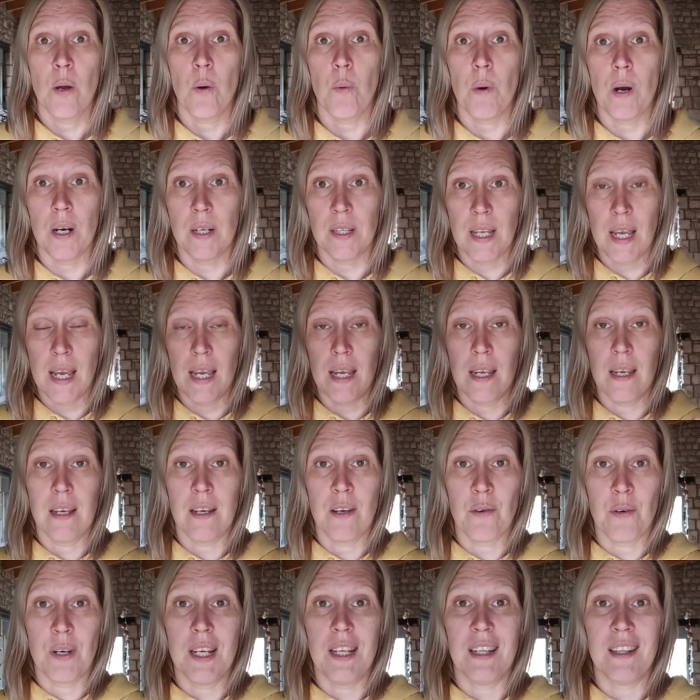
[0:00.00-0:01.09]
where they
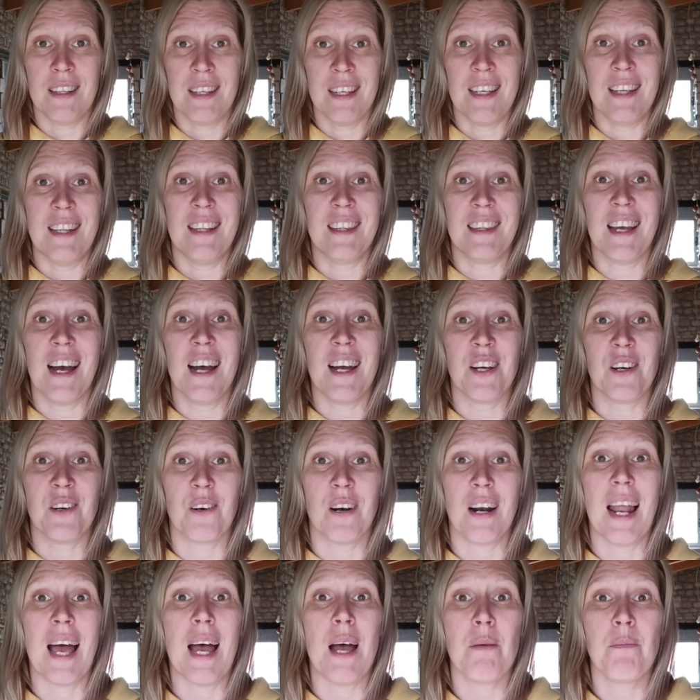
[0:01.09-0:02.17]
grill the
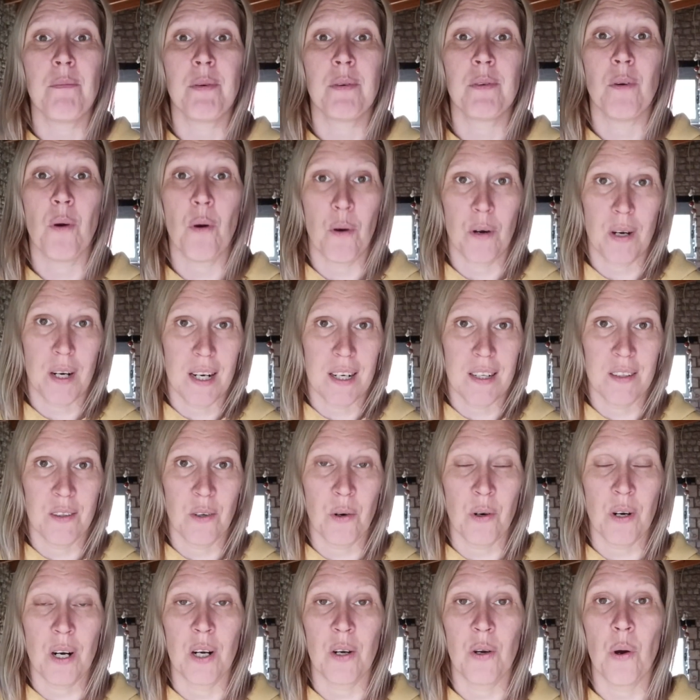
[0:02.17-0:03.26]
entire lamb or
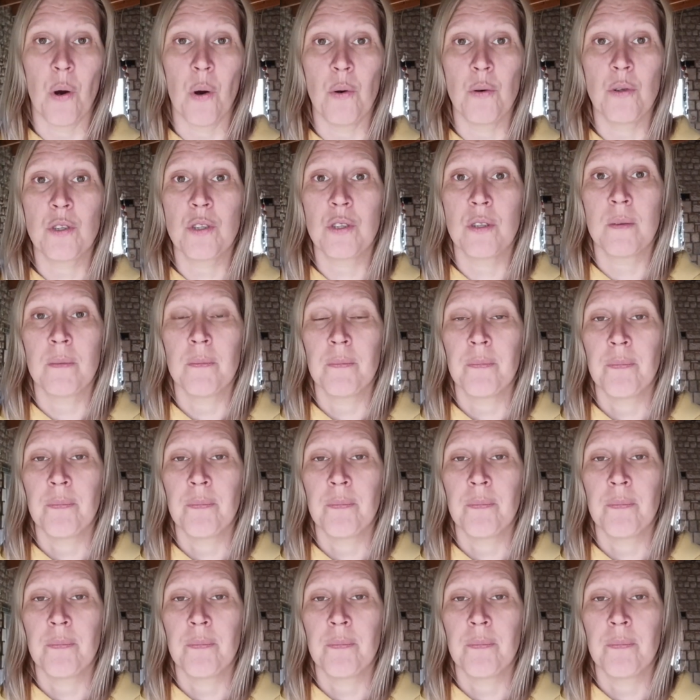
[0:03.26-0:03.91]
a goat.